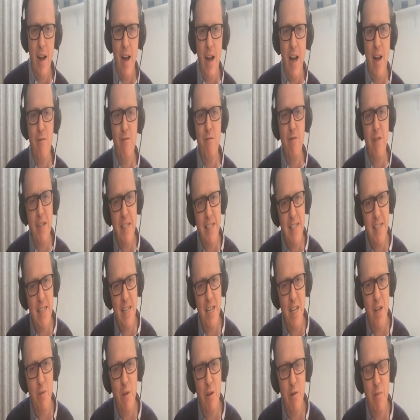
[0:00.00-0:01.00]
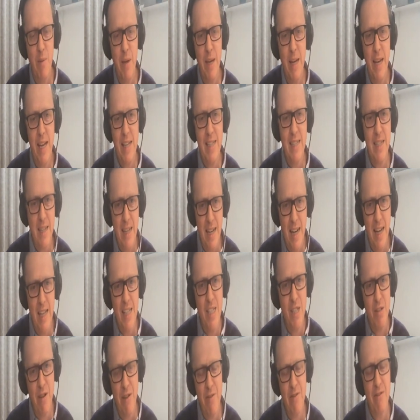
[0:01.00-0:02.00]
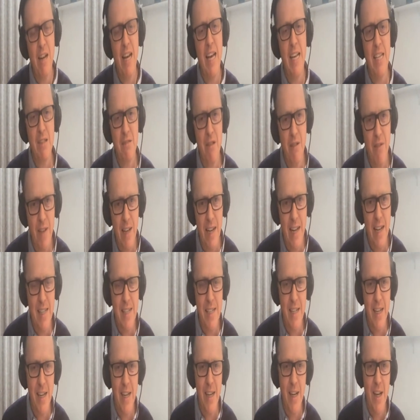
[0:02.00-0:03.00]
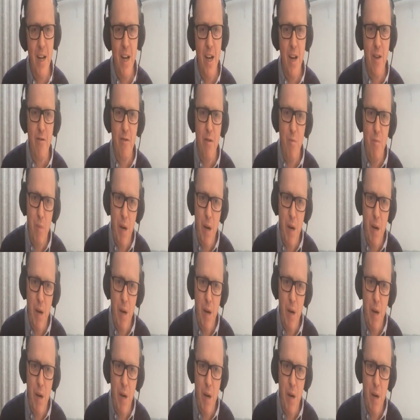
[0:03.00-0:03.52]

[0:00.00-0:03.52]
And recently we've been getting letter after letter after letter from